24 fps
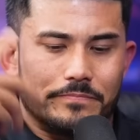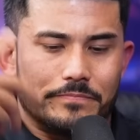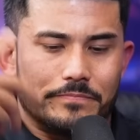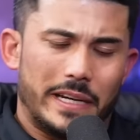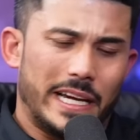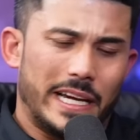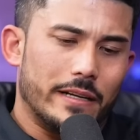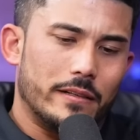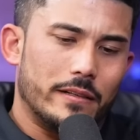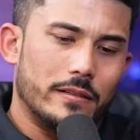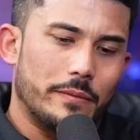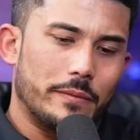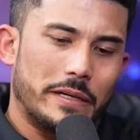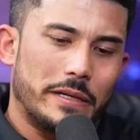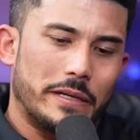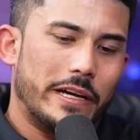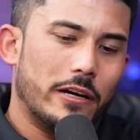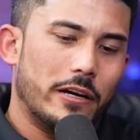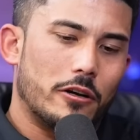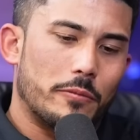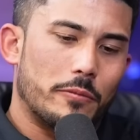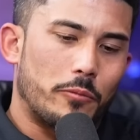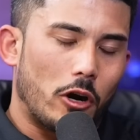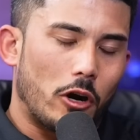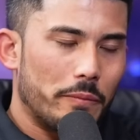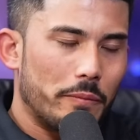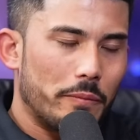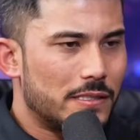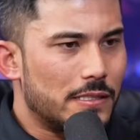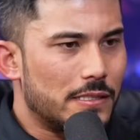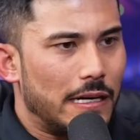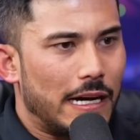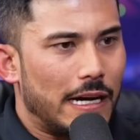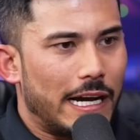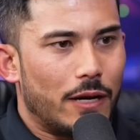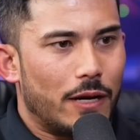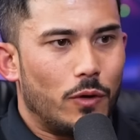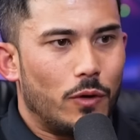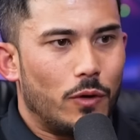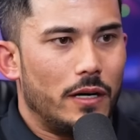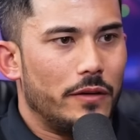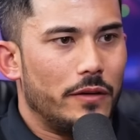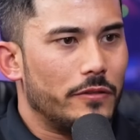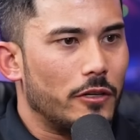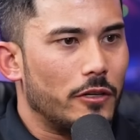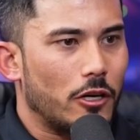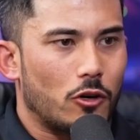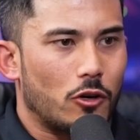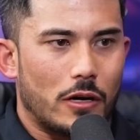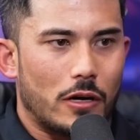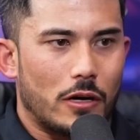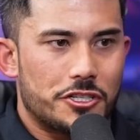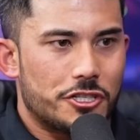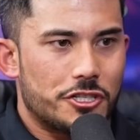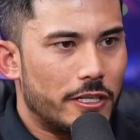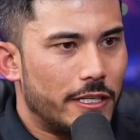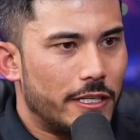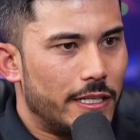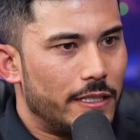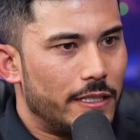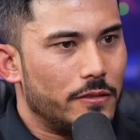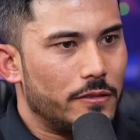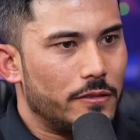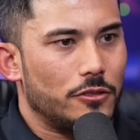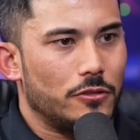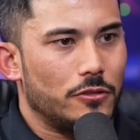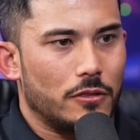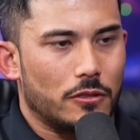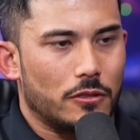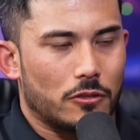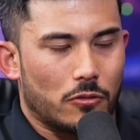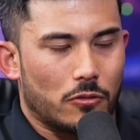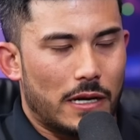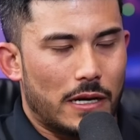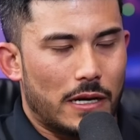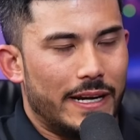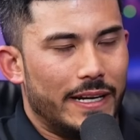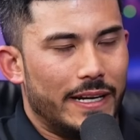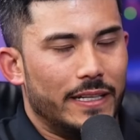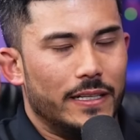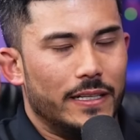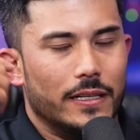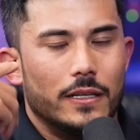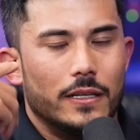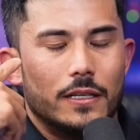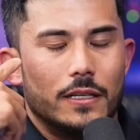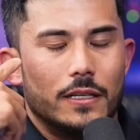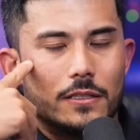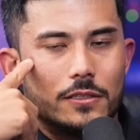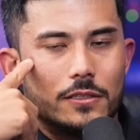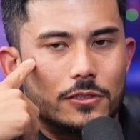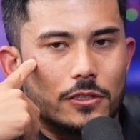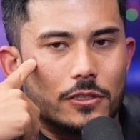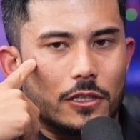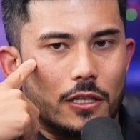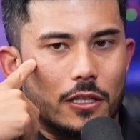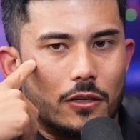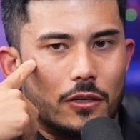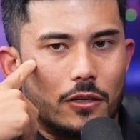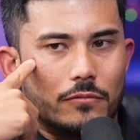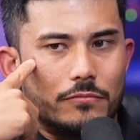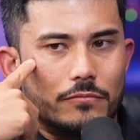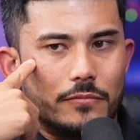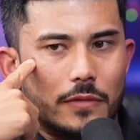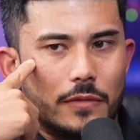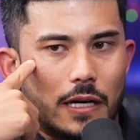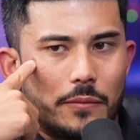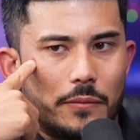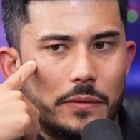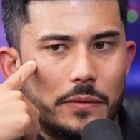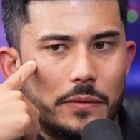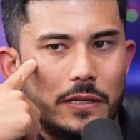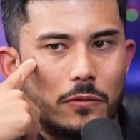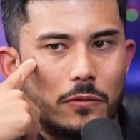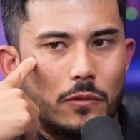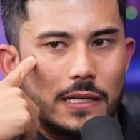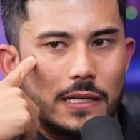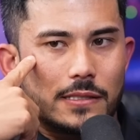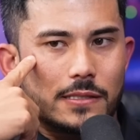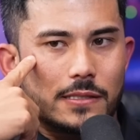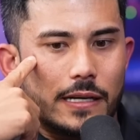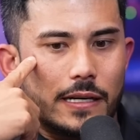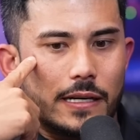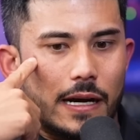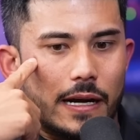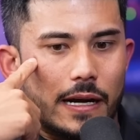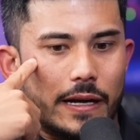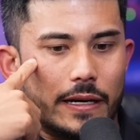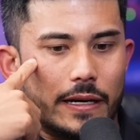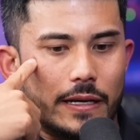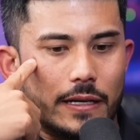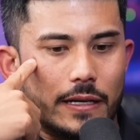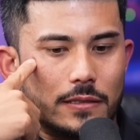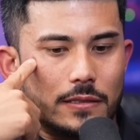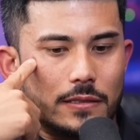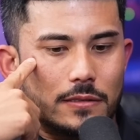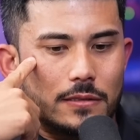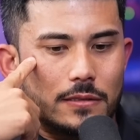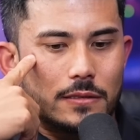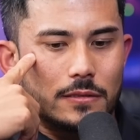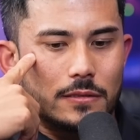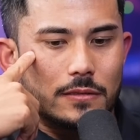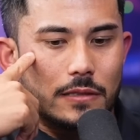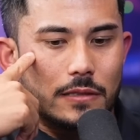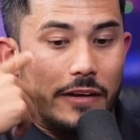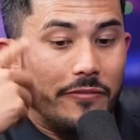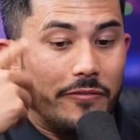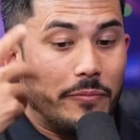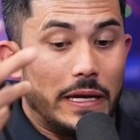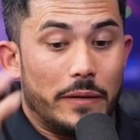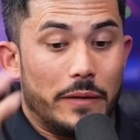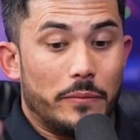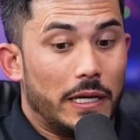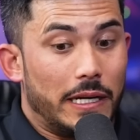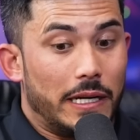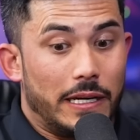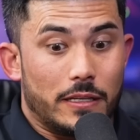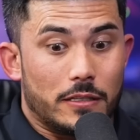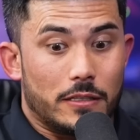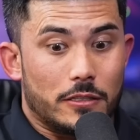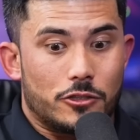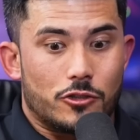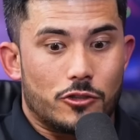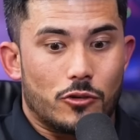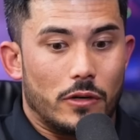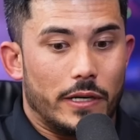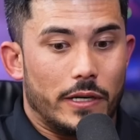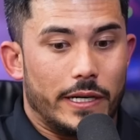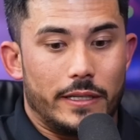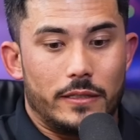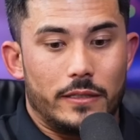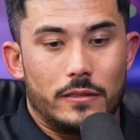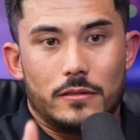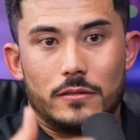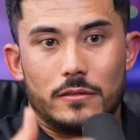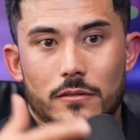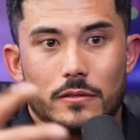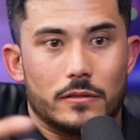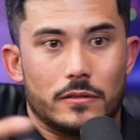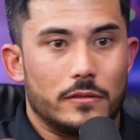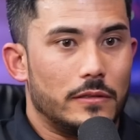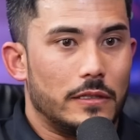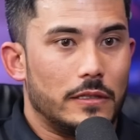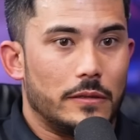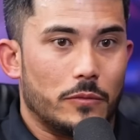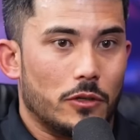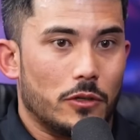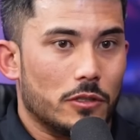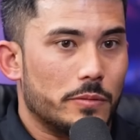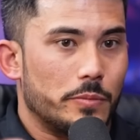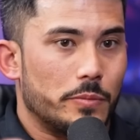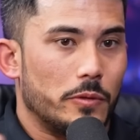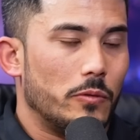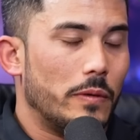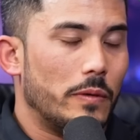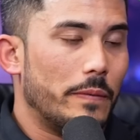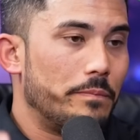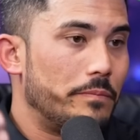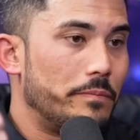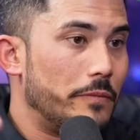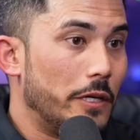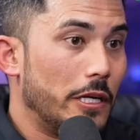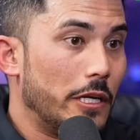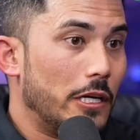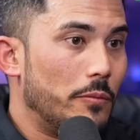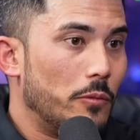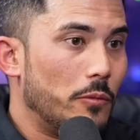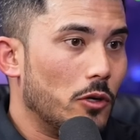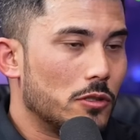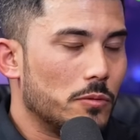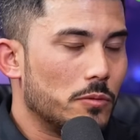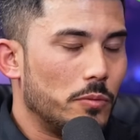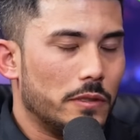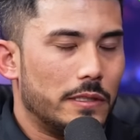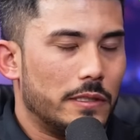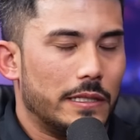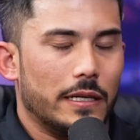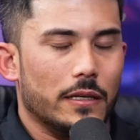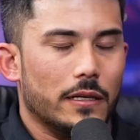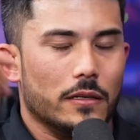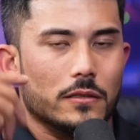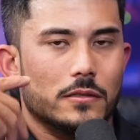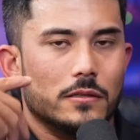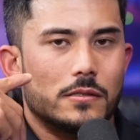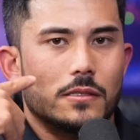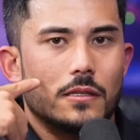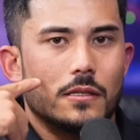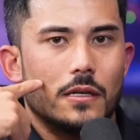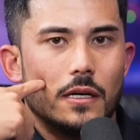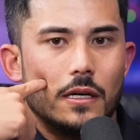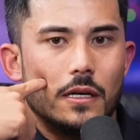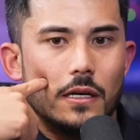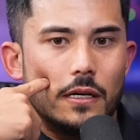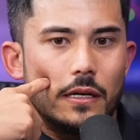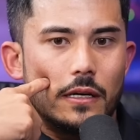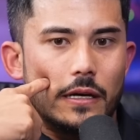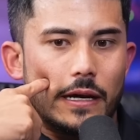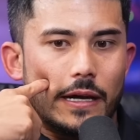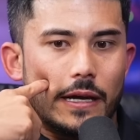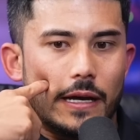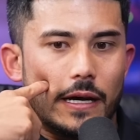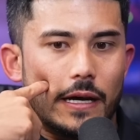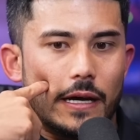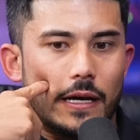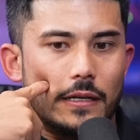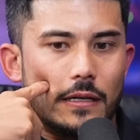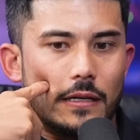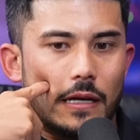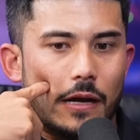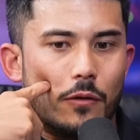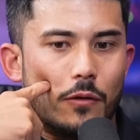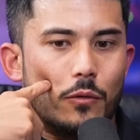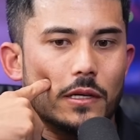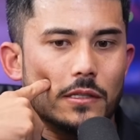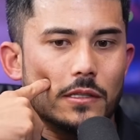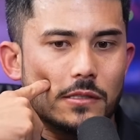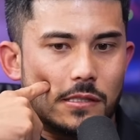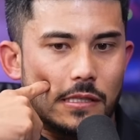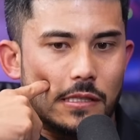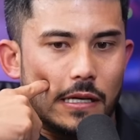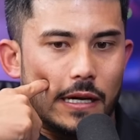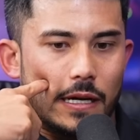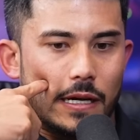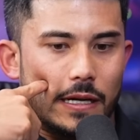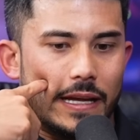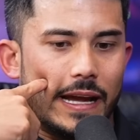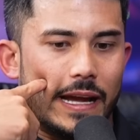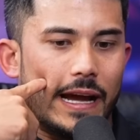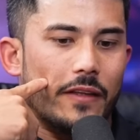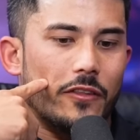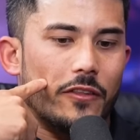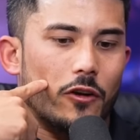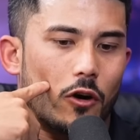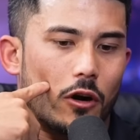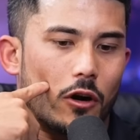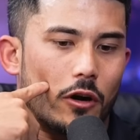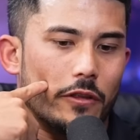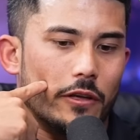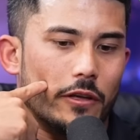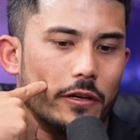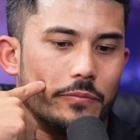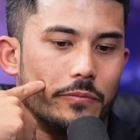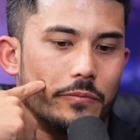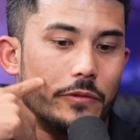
man, I mean, we own apartments in Iowa. They're crushing it. They're doing great. So I'm a Midwest guy, and I've made money in Detroit in multiple, you know, multiple deals. And I will say, yeah, there are the